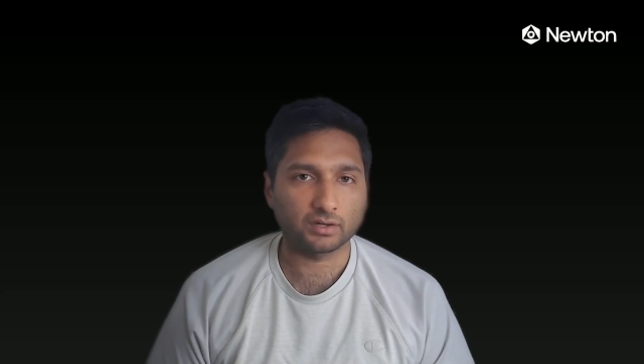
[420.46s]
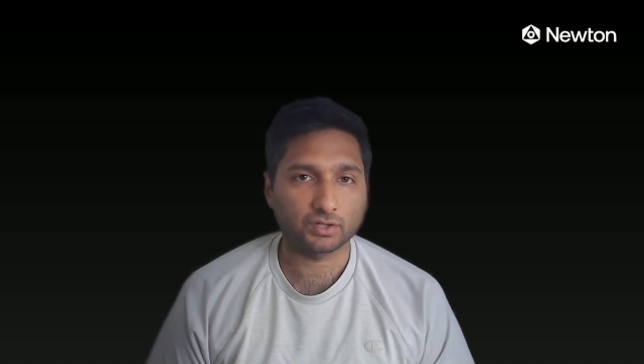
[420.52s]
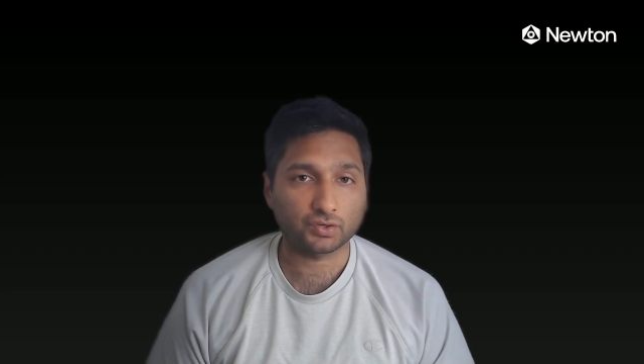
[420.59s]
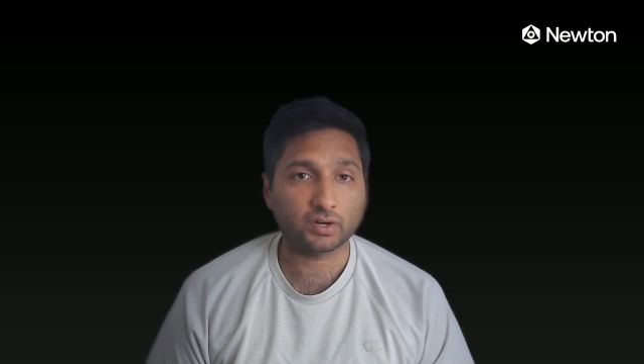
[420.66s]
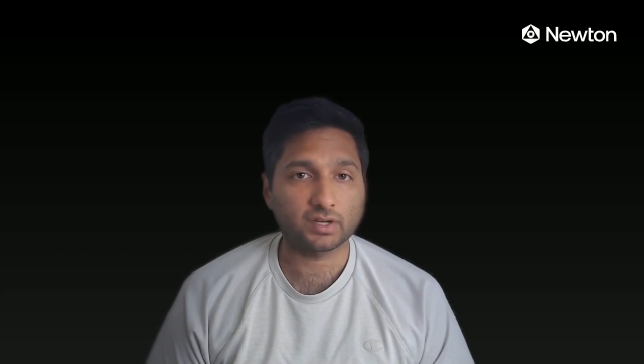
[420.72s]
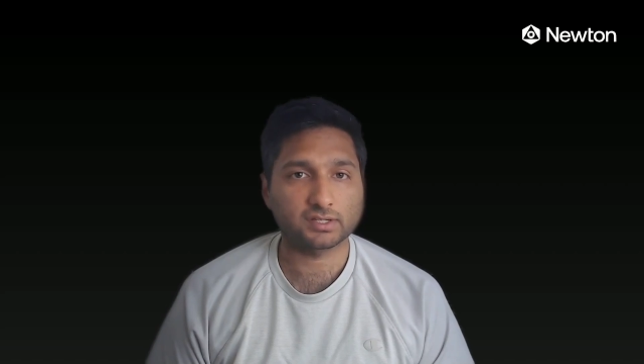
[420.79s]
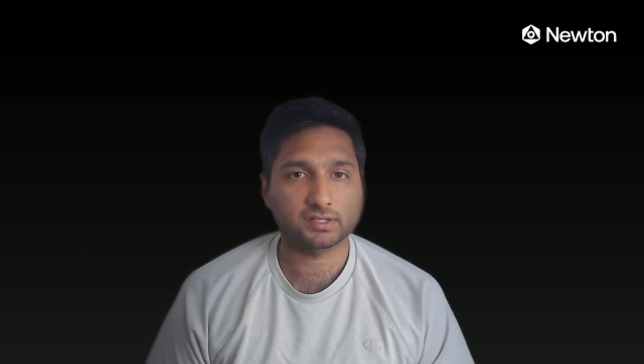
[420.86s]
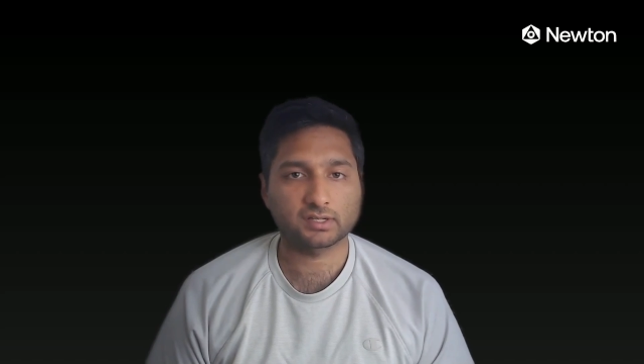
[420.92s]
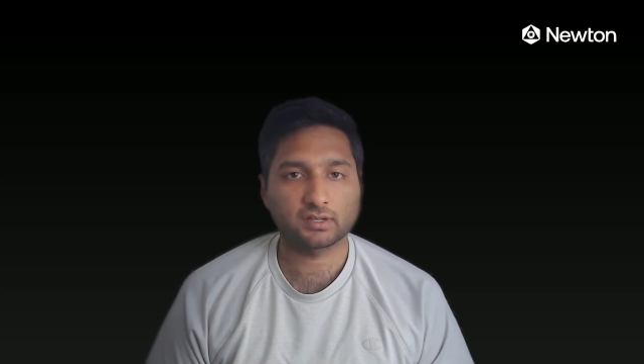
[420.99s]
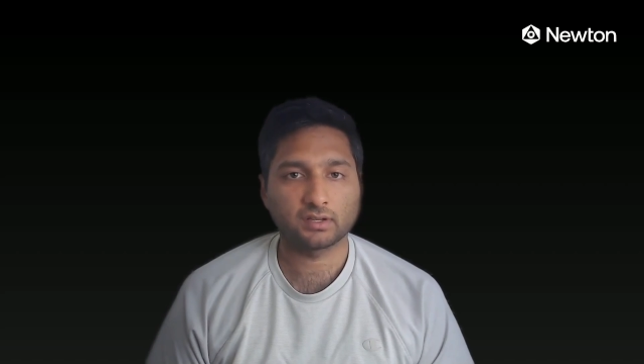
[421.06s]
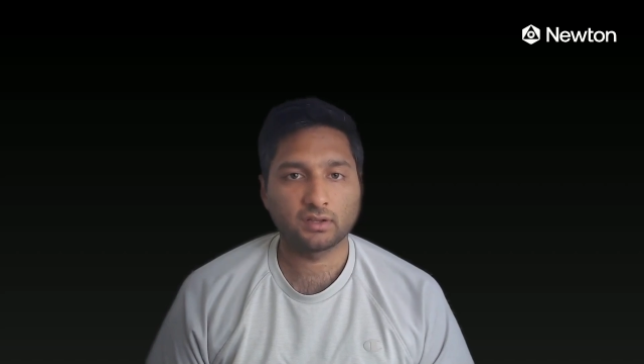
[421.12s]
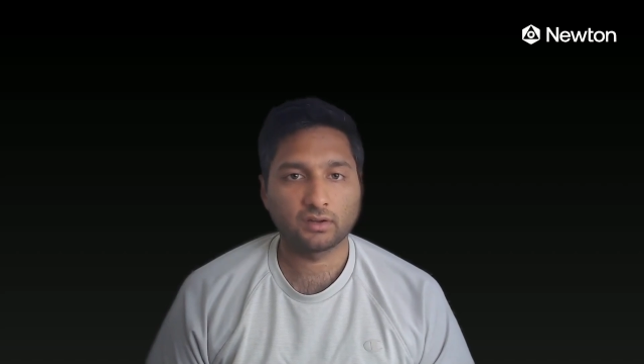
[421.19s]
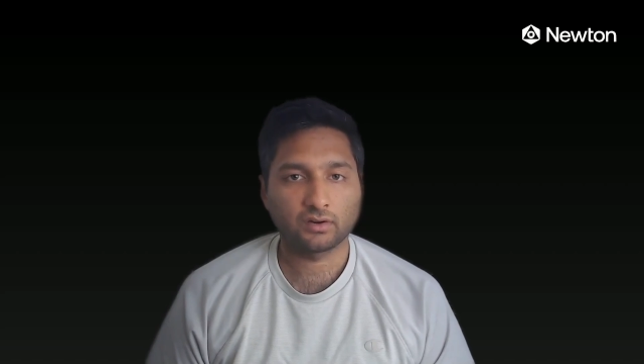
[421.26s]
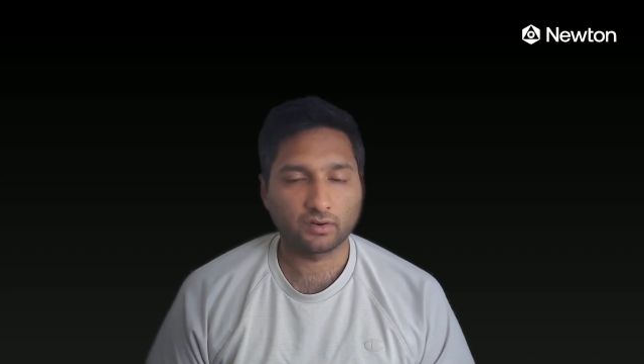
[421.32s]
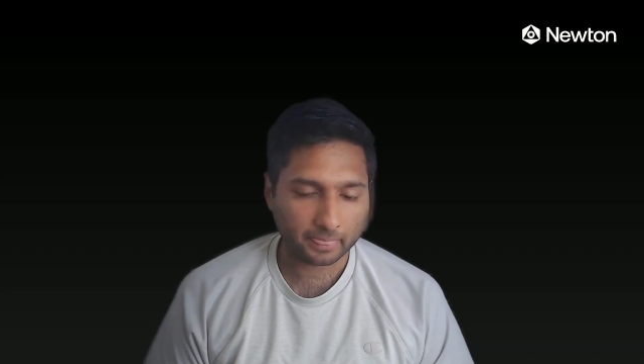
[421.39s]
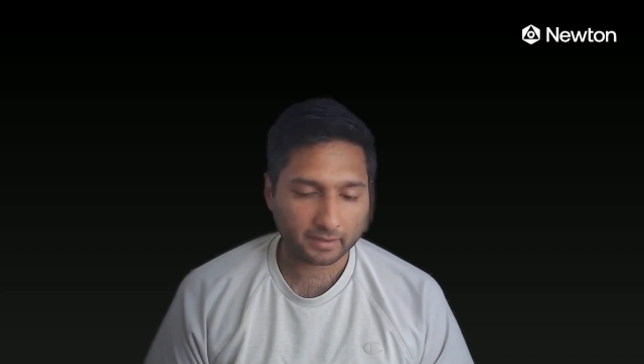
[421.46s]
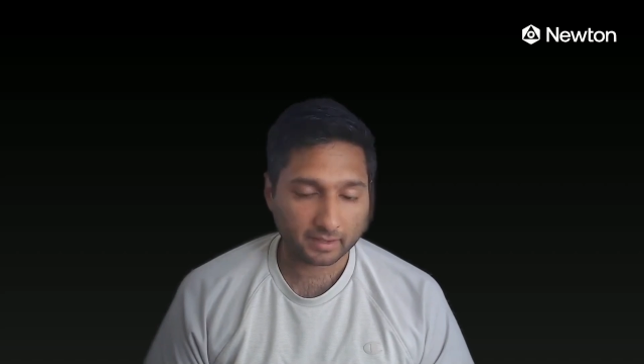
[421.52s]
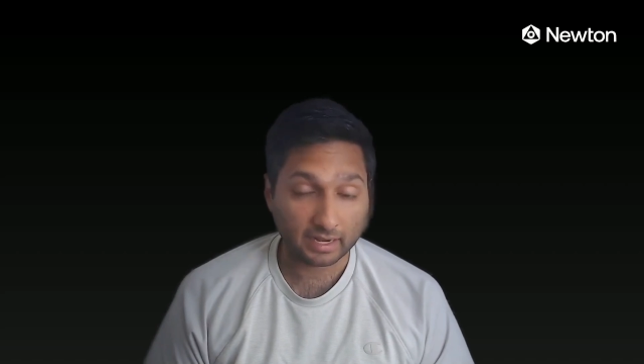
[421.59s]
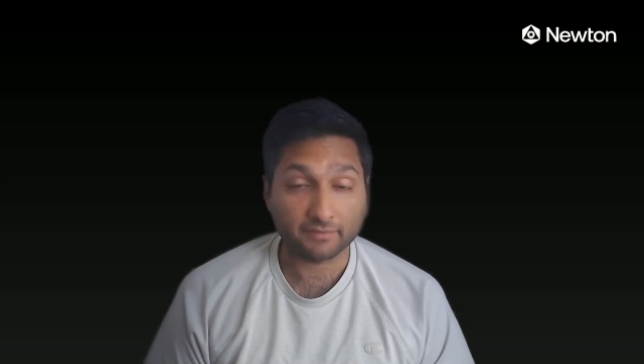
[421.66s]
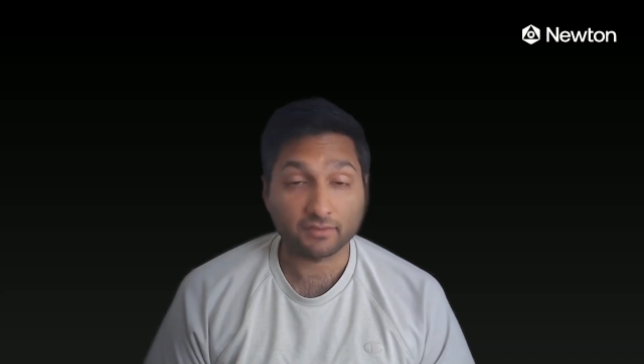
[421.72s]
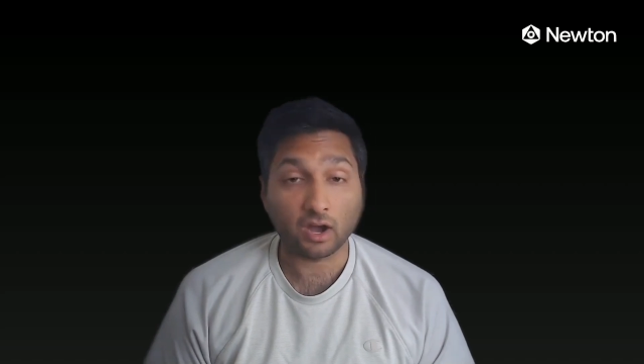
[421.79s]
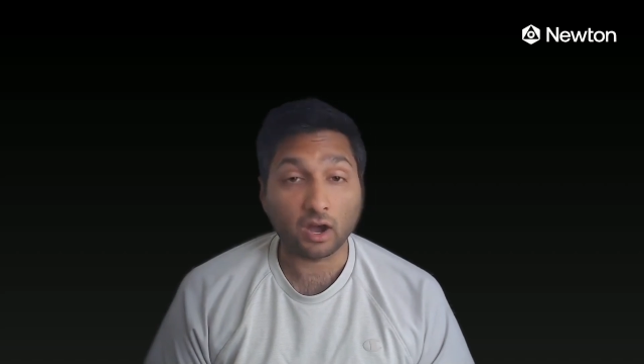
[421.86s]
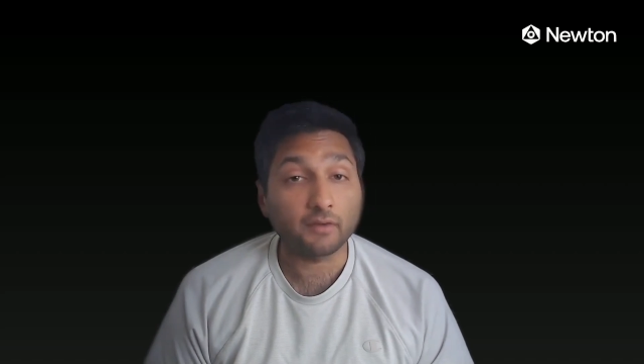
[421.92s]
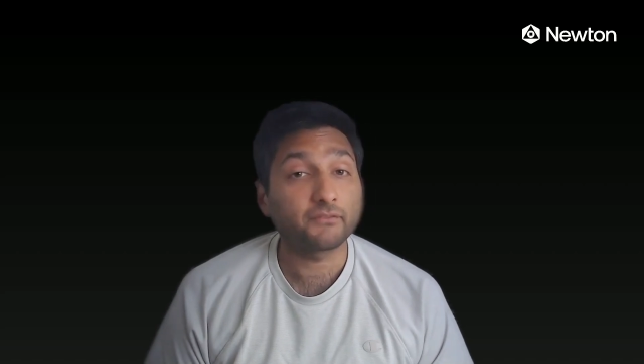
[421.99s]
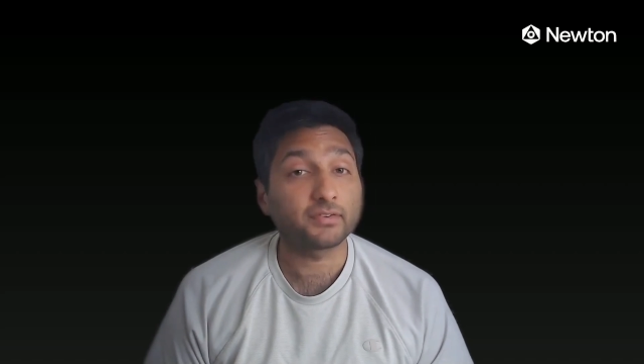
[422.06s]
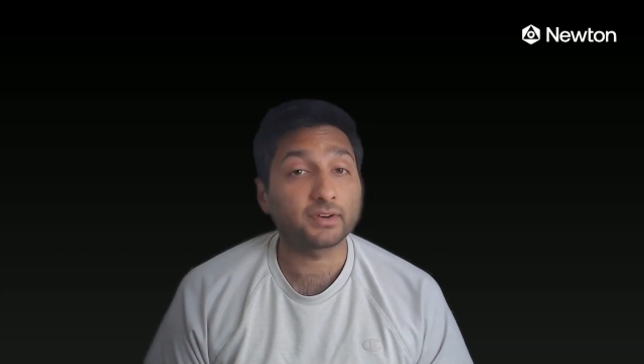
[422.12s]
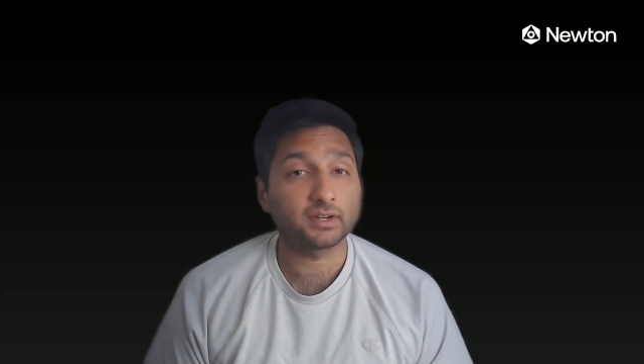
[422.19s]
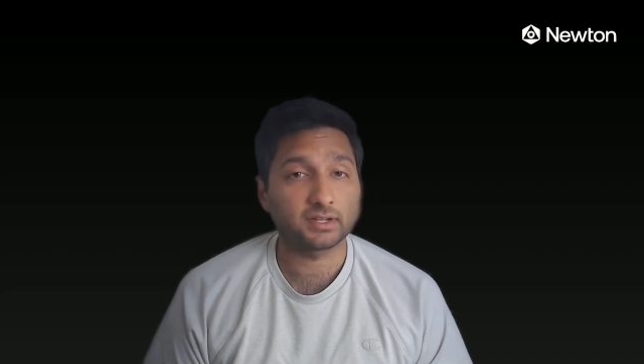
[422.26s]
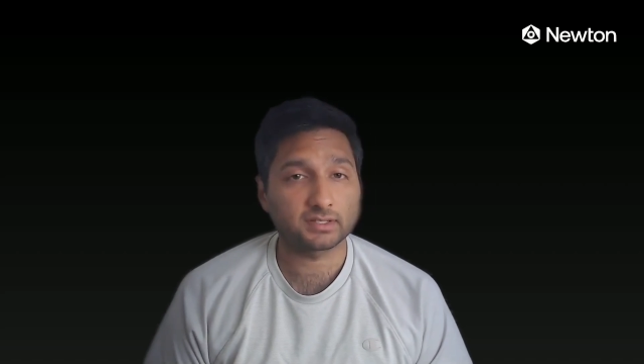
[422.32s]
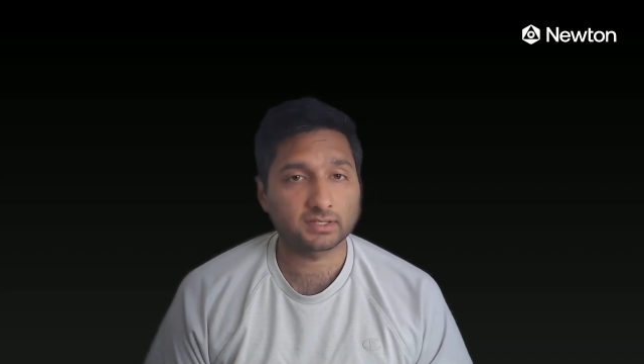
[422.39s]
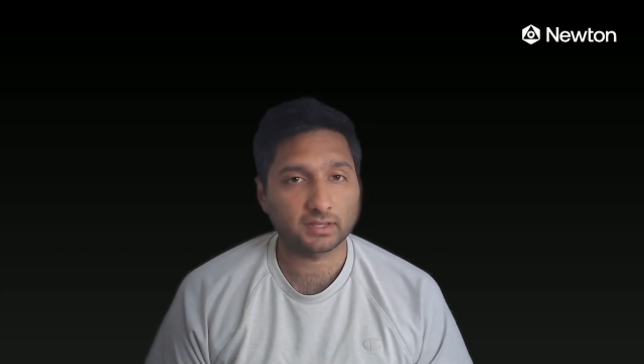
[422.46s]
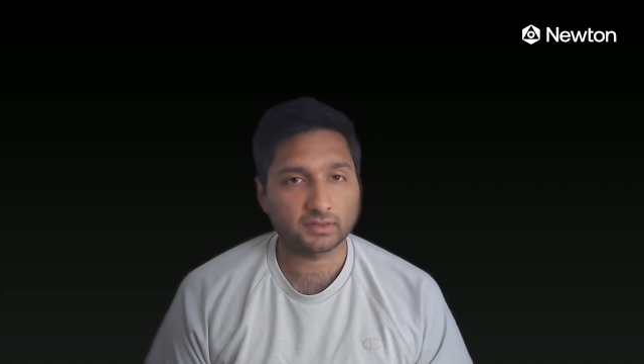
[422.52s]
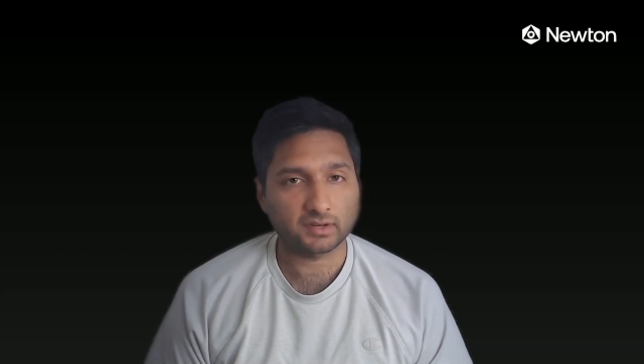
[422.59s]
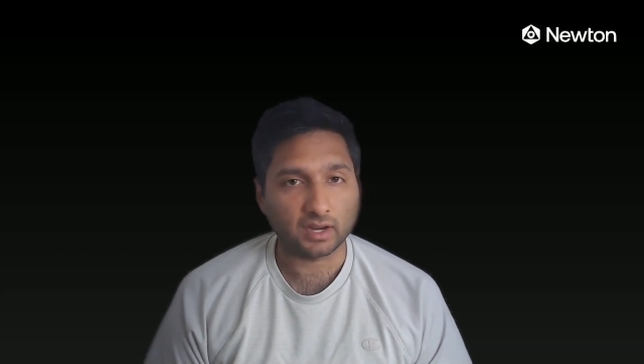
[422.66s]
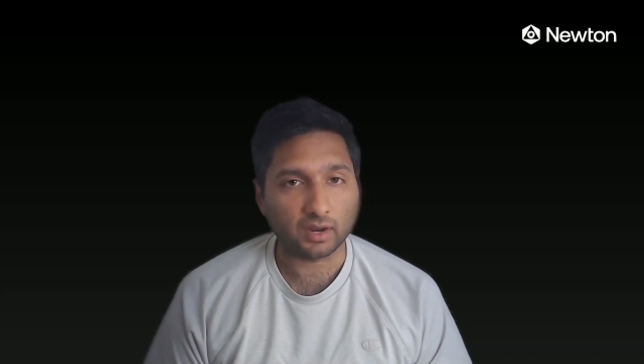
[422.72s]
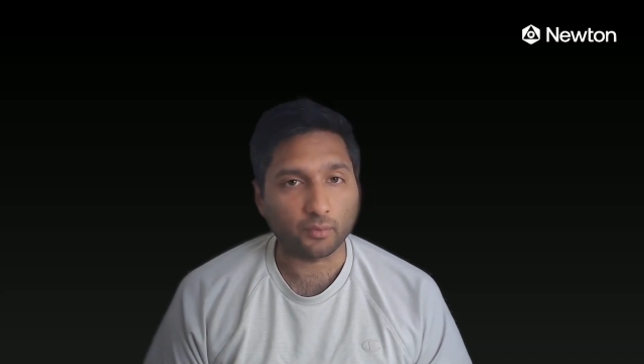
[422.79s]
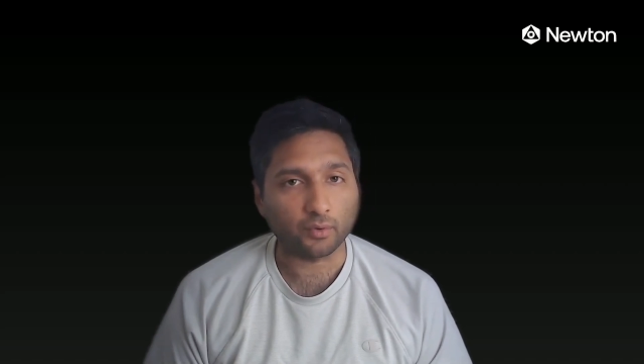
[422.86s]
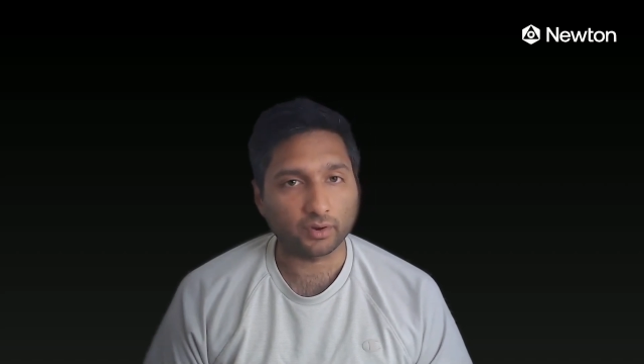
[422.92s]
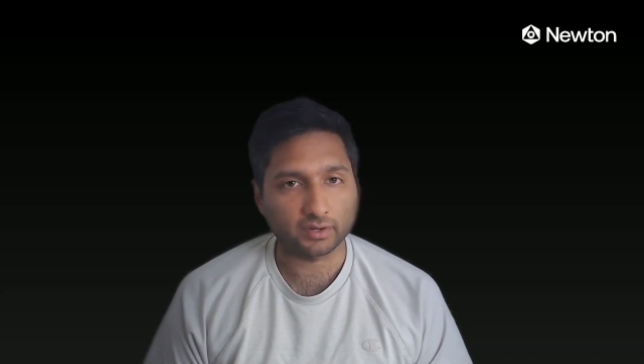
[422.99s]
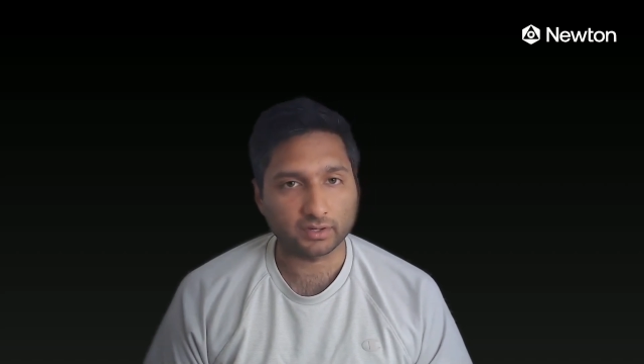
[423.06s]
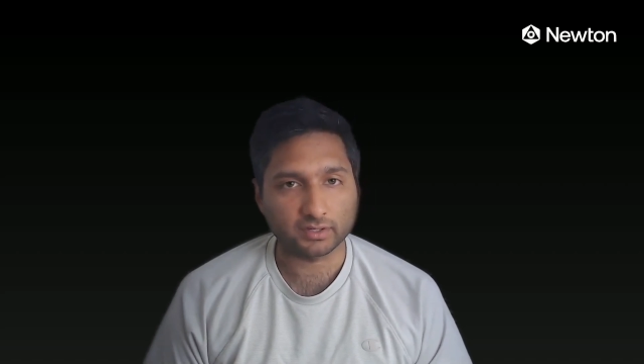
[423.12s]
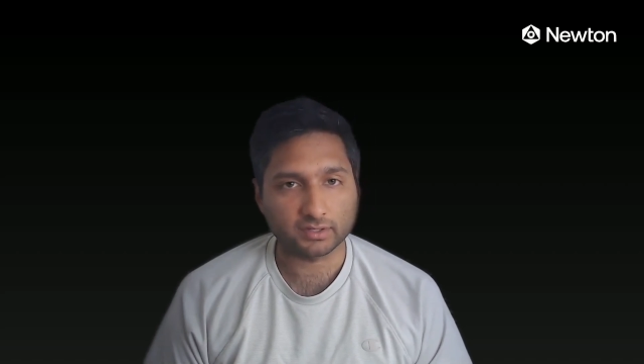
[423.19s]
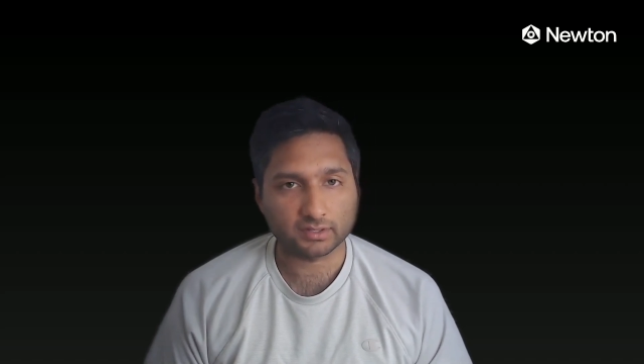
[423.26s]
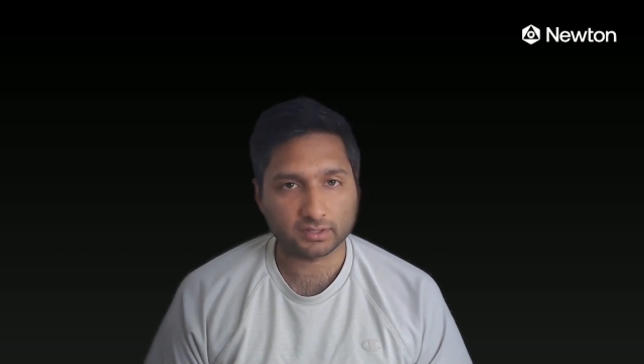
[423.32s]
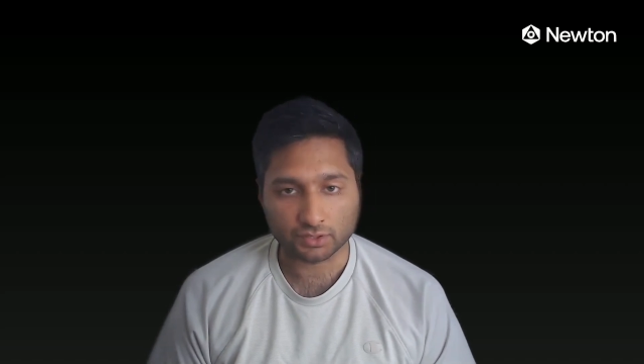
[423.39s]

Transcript: trust or can have confidence that the network is